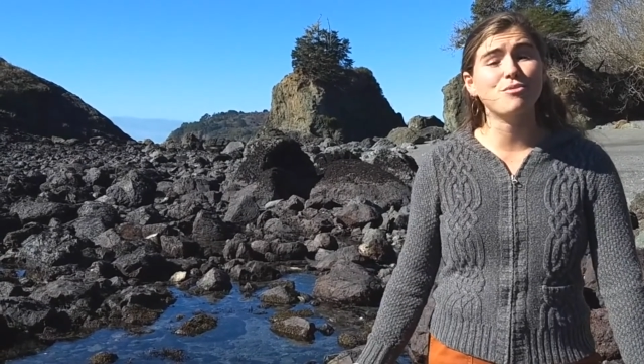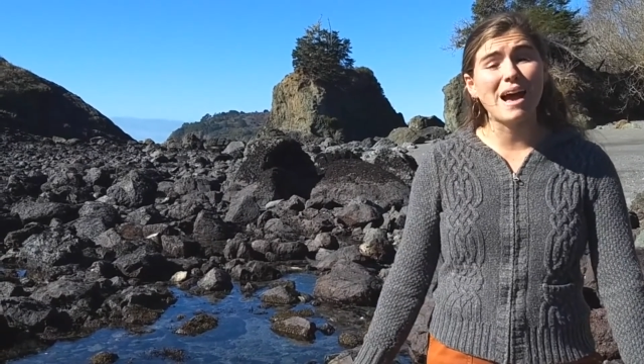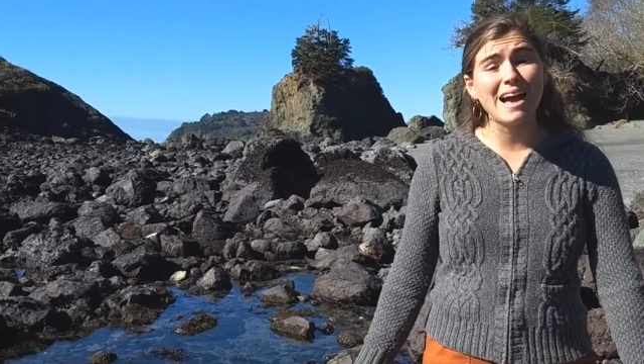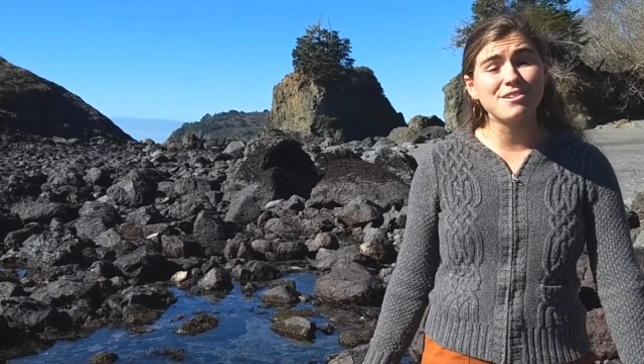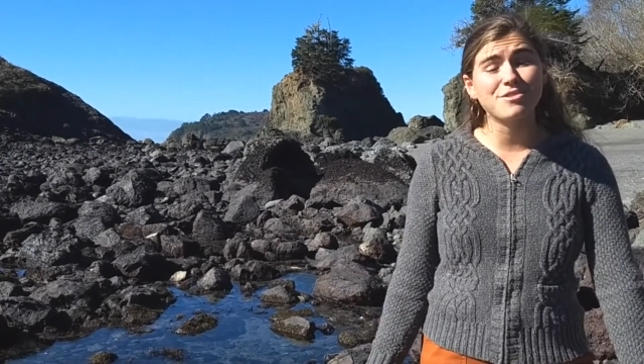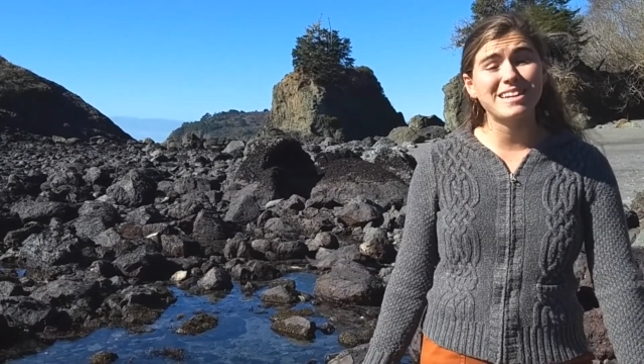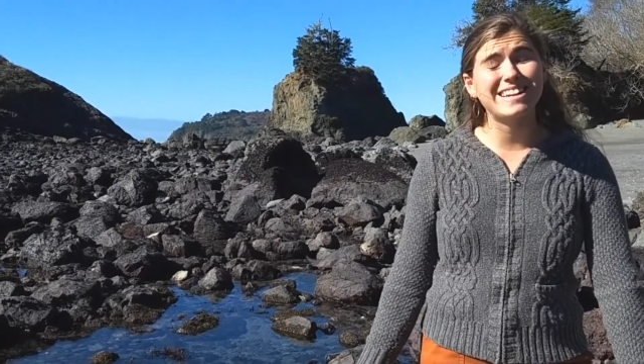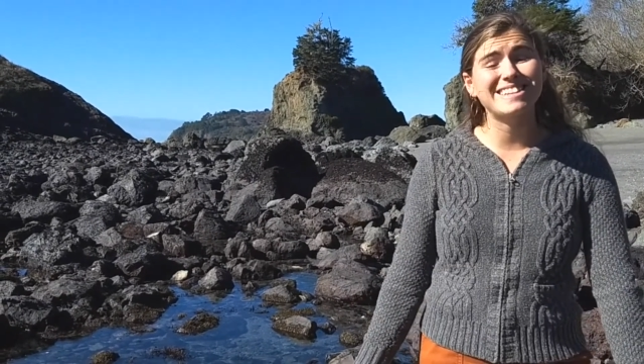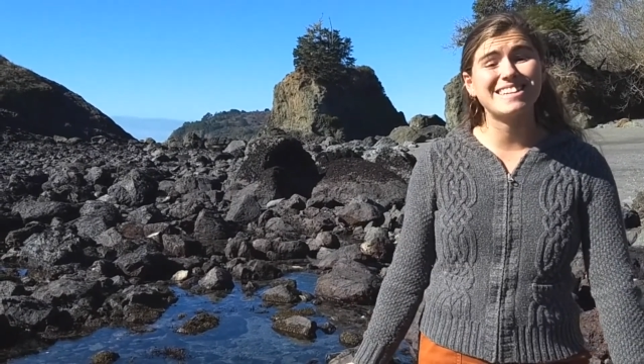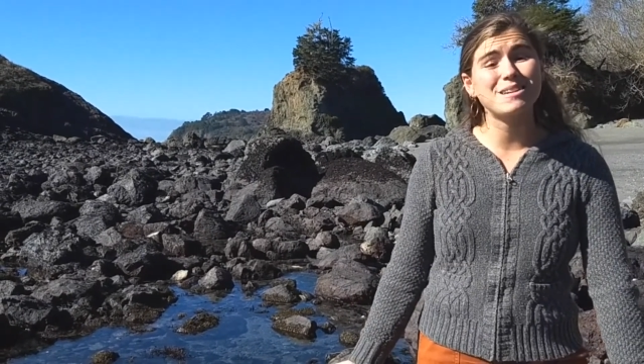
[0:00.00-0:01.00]
thrive when
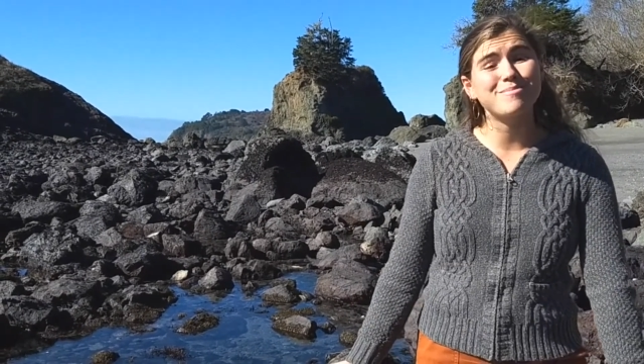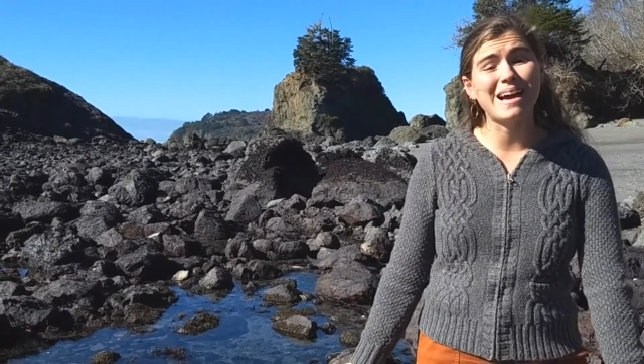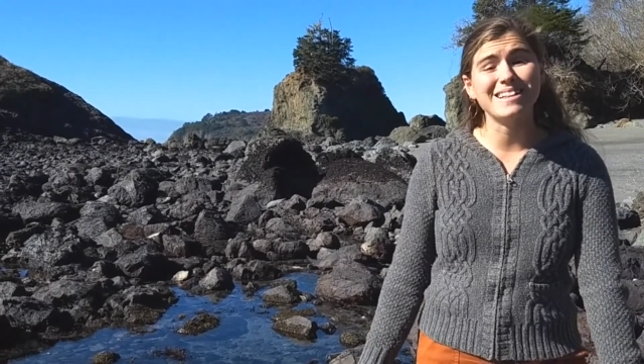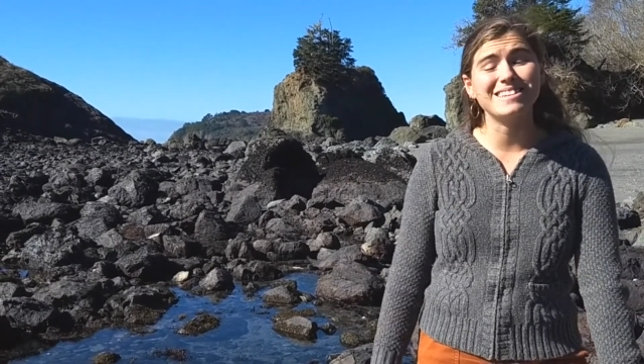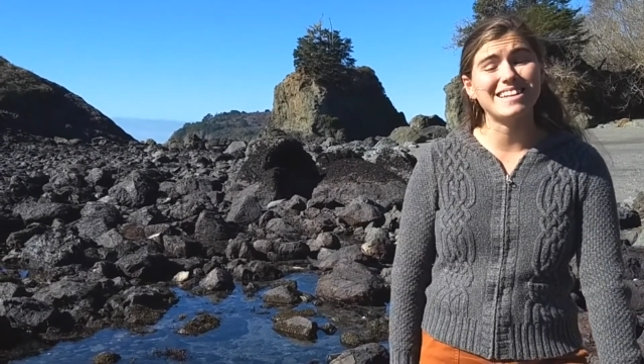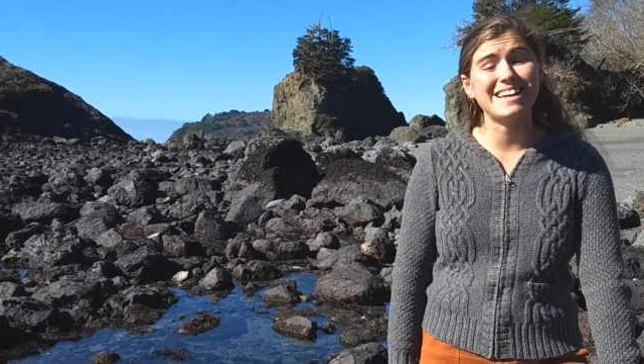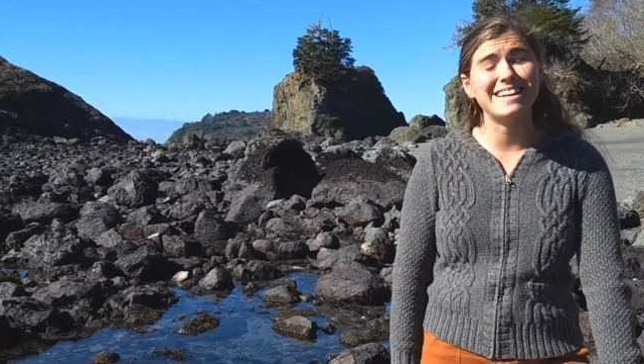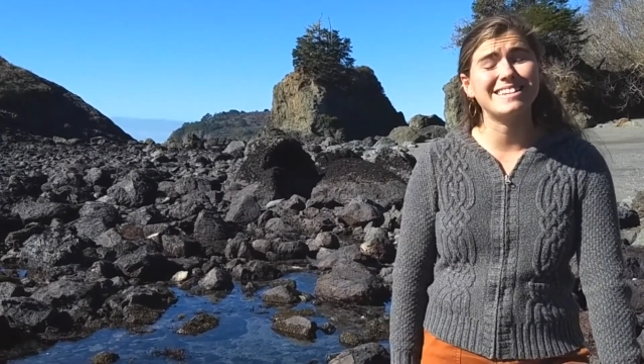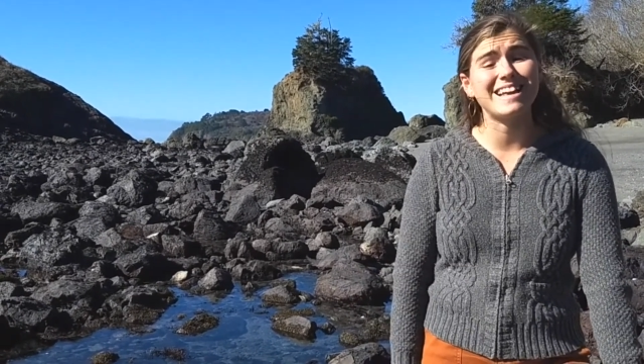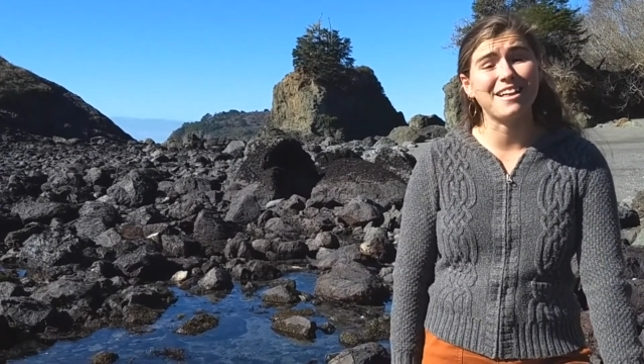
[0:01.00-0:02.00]
it is in balance
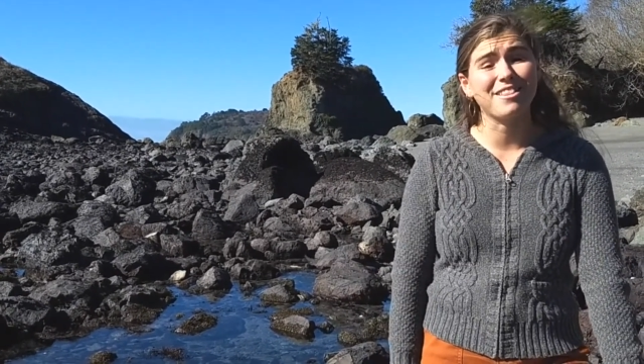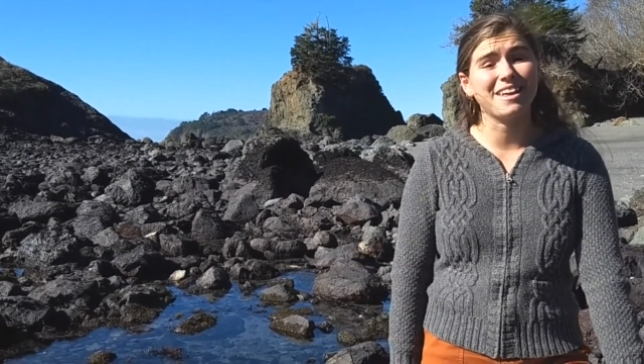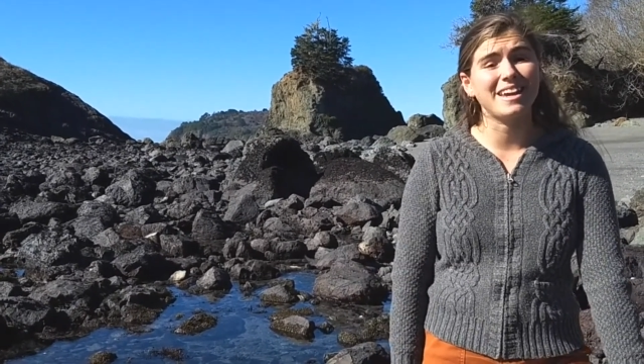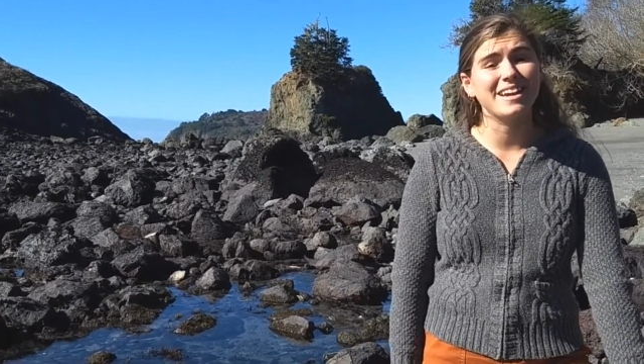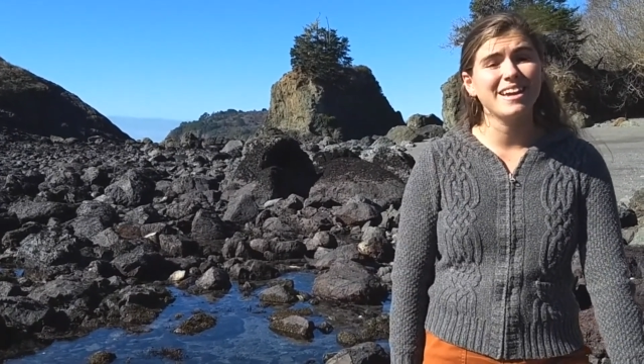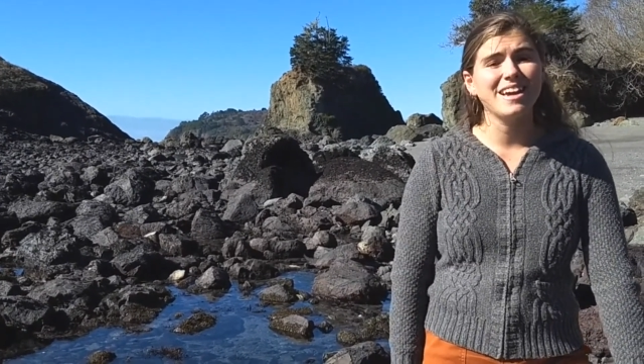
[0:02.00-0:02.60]
and is healthy.